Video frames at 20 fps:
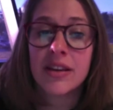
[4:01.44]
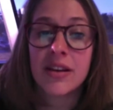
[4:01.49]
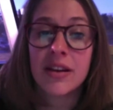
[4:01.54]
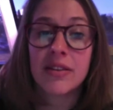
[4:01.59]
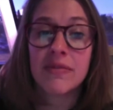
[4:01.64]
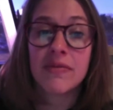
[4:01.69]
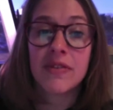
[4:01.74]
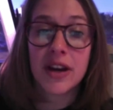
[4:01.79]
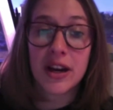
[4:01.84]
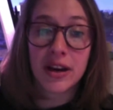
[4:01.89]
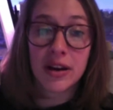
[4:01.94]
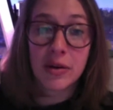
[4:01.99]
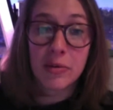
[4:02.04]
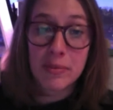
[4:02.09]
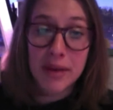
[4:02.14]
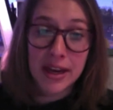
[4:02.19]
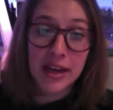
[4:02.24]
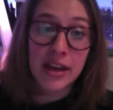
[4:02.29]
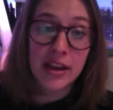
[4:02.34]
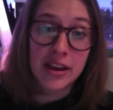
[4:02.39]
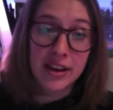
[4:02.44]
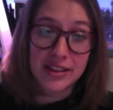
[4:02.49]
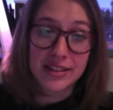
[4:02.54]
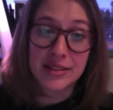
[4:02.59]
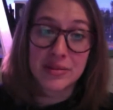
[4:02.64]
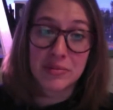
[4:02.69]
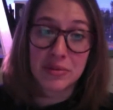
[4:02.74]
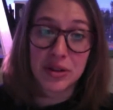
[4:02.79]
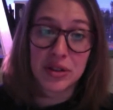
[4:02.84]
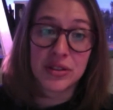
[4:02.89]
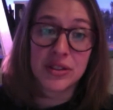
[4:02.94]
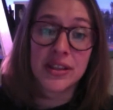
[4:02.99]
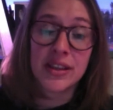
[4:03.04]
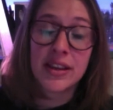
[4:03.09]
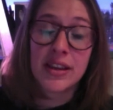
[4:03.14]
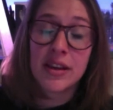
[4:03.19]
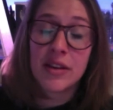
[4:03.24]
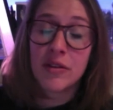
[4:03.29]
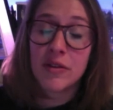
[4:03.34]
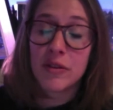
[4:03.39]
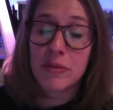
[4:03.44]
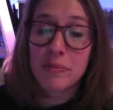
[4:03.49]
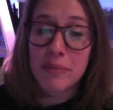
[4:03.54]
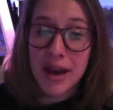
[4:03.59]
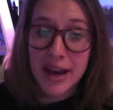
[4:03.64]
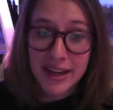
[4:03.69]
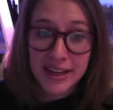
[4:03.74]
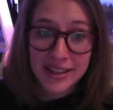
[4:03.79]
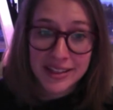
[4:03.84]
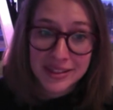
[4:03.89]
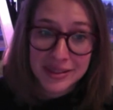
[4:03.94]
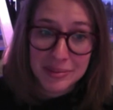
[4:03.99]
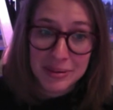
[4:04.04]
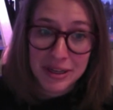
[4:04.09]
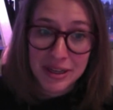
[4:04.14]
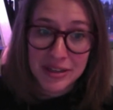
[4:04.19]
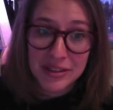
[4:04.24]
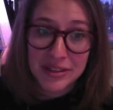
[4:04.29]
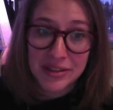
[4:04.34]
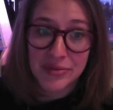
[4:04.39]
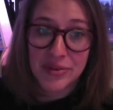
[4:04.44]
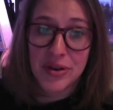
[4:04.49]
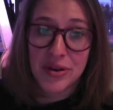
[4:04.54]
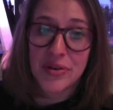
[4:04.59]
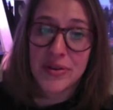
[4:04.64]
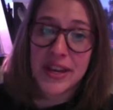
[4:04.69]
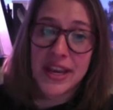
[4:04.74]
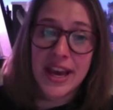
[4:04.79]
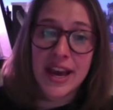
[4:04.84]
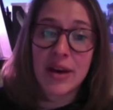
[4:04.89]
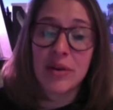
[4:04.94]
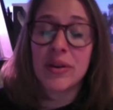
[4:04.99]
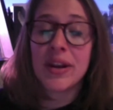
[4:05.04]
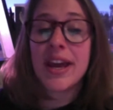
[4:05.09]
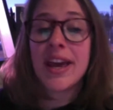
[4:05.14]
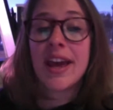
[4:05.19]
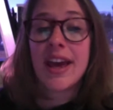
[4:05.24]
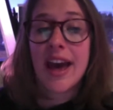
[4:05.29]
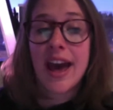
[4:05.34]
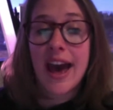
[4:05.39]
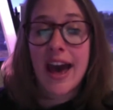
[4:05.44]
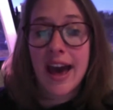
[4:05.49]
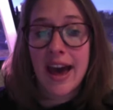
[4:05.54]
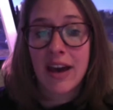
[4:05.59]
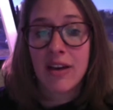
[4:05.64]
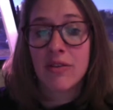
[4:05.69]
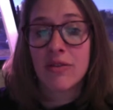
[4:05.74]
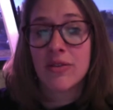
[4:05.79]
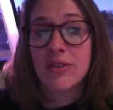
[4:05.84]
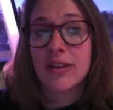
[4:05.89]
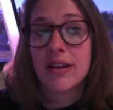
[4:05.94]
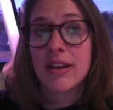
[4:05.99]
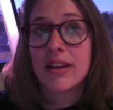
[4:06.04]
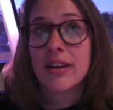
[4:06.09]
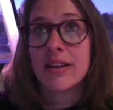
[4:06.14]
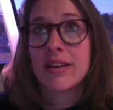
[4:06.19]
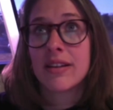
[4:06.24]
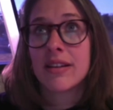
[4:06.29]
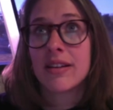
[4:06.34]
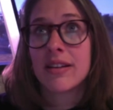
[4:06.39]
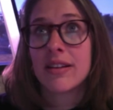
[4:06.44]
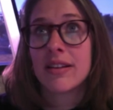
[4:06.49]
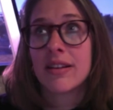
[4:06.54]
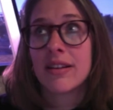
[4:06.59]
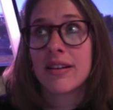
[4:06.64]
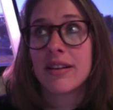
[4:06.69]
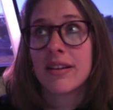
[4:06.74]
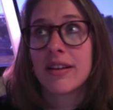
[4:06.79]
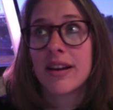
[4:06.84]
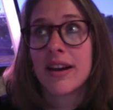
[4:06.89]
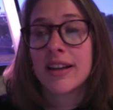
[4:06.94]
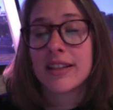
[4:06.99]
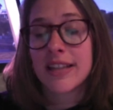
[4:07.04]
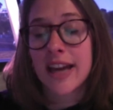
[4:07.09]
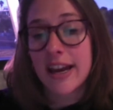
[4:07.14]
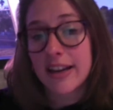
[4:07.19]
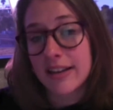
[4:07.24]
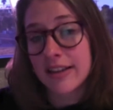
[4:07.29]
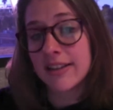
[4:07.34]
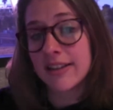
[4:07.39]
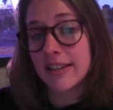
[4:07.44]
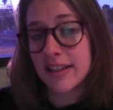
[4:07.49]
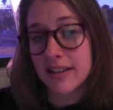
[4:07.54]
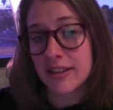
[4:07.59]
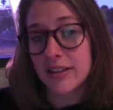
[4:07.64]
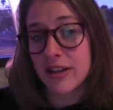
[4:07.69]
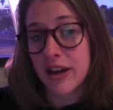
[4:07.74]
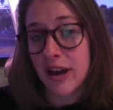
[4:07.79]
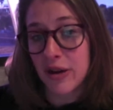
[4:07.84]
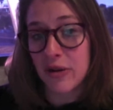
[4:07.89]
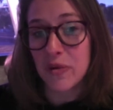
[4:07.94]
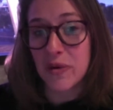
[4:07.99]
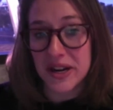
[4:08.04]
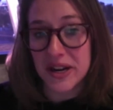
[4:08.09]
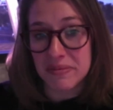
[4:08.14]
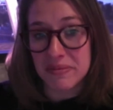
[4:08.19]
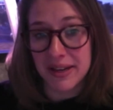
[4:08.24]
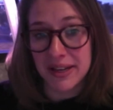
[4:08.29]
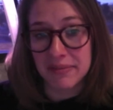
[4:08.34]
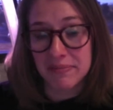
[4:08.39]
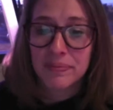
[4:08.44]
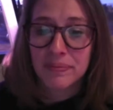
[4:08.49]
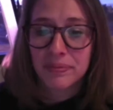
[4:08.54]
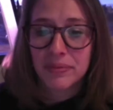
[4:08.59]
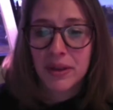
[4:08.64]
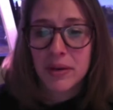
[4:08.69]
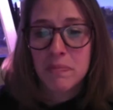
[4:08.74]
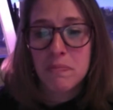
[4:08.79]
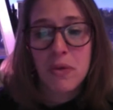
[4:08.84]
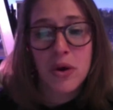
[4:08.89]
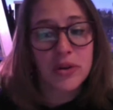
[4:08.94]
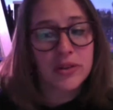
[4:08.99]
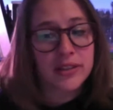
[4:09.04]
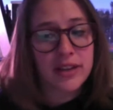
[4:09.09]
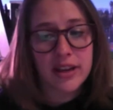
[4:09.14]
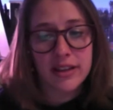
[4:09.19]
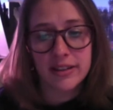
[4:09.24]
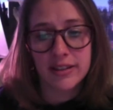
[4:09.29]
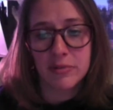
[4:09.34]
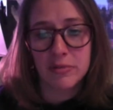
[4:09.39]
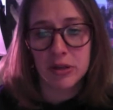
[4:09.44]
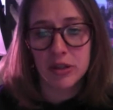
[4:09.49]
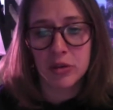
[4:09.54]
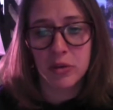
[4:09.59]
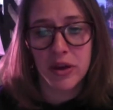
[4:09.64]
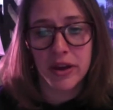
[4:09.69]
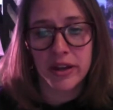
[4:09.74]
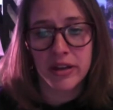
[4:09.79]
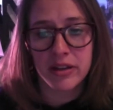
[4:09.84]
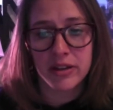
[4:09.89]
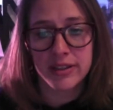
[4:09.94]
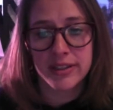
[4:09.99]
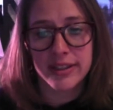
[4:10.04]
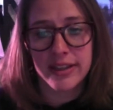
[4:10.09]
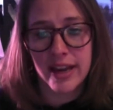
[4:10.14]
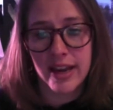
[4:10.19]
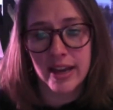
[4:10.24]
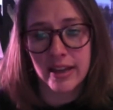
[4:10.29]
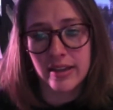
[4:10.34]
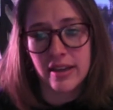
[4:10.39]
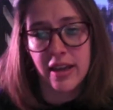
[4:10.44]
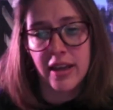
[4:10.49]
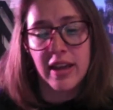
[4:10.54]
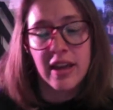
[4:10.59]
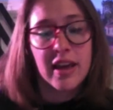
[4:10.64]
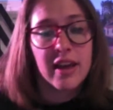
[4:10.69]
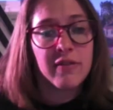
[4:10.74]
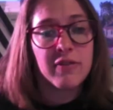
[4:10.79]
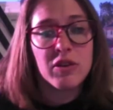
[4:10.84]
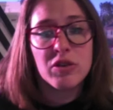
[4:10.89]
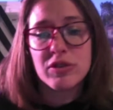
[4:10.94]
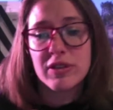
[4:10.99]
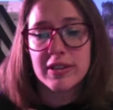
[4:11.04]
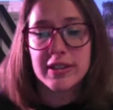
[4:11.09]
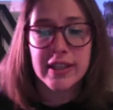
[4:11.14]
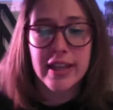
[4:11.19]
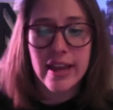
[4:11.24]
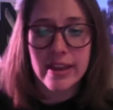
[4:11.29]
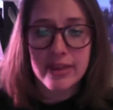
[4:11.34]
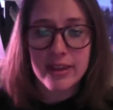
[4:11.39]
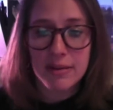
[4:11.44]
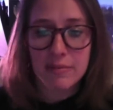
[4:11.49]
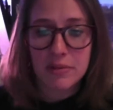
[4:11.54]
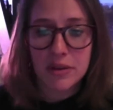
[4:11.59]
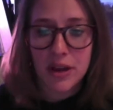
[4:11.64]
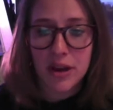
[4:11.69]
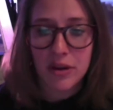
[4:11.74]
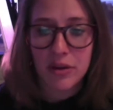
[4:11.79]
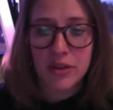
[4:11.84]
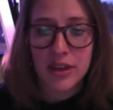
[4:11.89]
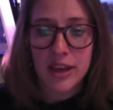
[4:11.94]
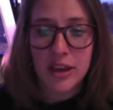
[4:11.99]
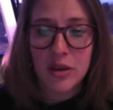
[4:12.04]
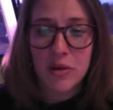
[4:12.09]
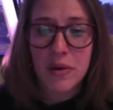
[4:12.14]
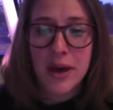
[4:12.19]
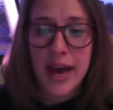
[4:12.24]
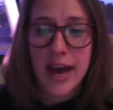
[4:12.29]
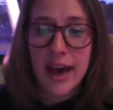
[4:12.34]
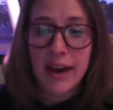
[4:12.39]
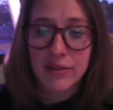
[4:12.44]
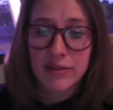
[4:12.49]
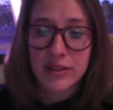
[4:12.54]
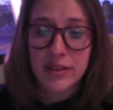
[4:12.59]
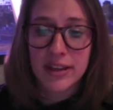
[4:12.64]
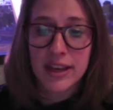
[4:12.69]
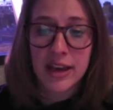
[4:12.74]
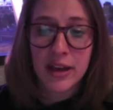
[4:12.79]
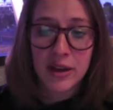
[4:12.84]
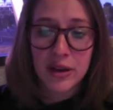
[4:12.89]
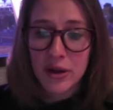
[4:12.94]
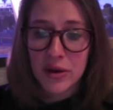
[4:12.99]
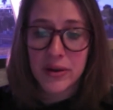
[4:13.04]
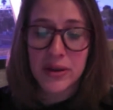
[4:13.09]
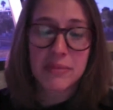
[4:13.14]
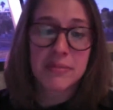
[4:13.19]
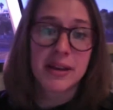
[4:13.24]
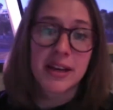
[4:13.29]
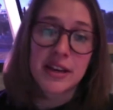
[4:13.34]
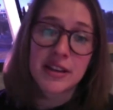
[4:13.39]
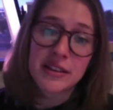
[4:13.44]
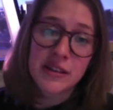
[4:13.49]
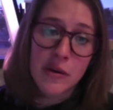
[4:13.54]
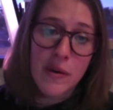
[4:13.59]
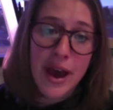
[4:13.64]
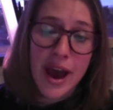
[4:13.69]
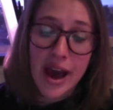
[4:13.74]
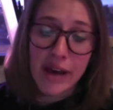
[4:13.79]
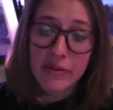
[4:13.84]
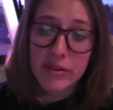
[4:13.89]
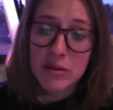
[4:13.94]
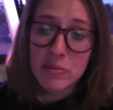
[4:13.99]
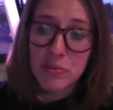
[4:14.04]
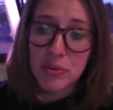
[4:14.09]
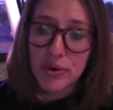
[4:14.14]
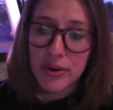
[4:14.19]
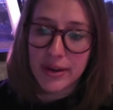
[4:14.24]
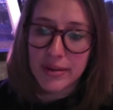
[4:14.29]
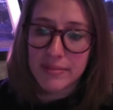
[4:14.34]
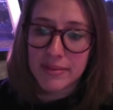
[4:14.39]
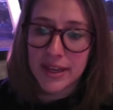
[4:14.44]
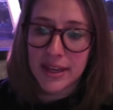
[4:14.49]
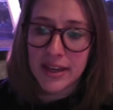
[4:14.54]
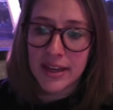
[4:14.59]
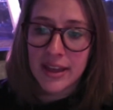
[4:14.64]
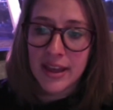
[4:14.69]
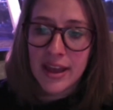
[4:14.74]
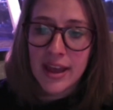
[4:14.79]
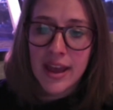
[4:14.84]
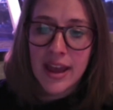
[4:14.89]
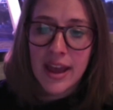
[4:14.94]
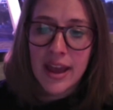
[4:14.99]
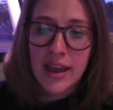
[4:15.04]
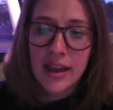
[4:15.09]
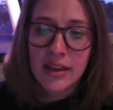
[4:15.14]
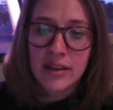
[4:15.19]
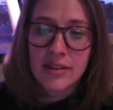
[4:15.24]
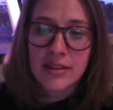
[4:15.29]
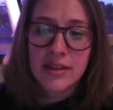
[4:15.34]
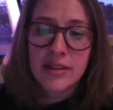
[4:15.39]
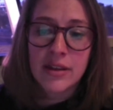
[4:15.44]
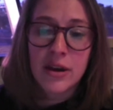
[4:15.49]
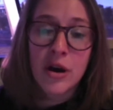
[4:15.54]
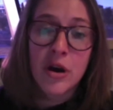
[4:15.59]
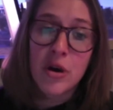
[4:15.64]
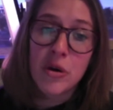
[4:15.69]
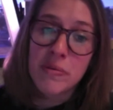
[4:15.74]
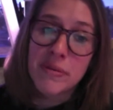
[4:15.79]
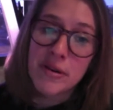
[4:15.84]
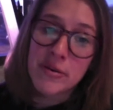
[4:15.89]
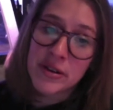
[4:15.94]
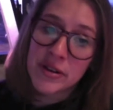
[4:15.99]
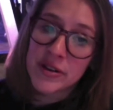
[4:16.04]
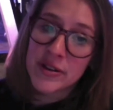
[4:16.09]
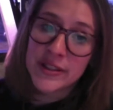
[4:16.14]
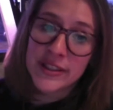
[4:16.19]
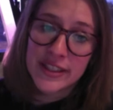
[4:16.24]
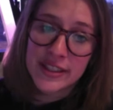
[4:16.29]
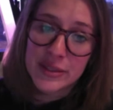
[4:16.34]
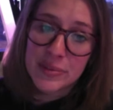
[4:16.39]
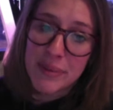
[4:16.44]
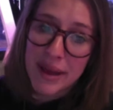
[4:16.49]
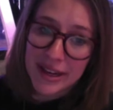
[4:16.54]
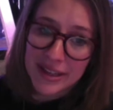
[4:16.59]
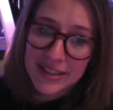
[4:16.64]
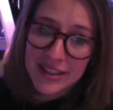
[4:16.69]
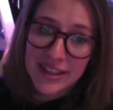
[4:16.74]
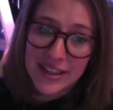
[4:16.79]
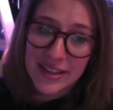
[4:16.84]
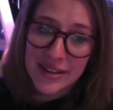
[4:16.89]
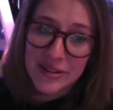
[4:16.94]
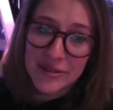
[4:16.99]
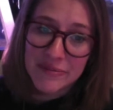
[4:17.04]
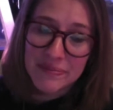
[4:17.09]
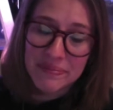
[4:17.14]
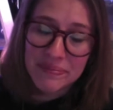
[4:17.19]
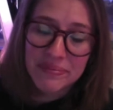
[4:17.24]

very many customers, from my experience of going out, have a tendency to talk quite a bit. Most customers will understand if you just let them know that you have to get going because you have an appointment and the homeowner is expecting you.